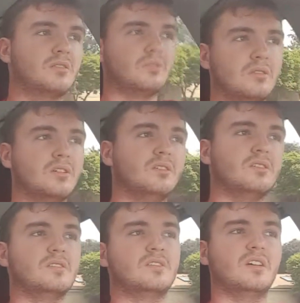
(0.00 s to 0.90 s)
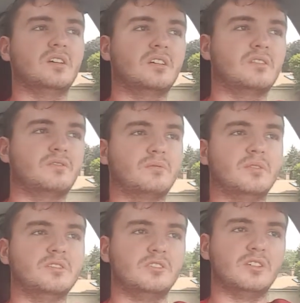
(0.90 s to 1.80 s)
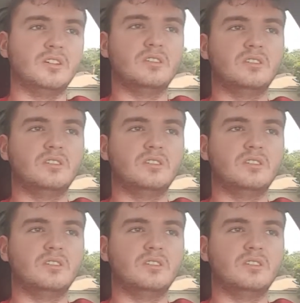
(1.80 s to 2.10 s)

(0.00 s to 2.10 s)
cold air intake from InGen.